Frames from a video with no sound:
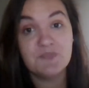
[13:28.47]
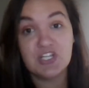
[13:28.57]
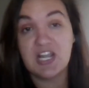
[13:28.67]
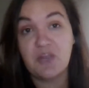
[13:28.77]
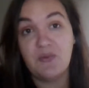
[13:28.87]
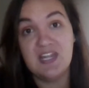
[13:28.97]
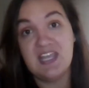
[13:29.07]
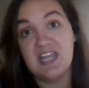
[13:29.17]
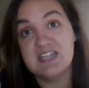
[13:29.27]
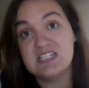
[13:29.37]
You're not going to
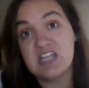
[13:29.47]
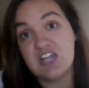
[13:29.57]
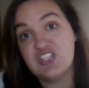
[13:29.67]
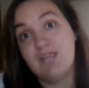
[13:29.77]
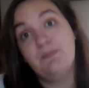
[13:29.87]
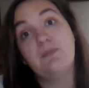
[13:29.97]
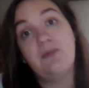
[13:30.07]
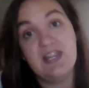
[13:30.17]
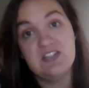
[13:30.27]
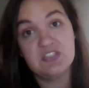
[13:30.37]
get a cheaper
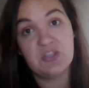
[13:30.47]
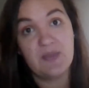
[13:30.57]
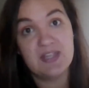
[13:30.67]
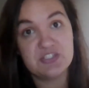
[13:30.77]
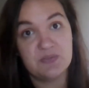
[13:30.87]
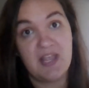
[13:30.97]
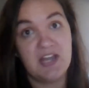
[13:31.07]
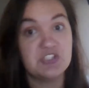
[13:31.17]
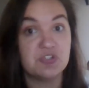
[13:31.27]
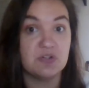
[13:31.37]
price going
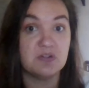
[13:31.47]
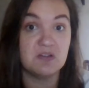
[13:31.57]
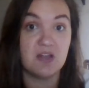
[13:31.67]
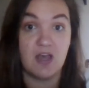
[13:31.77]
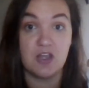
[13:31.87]
direct or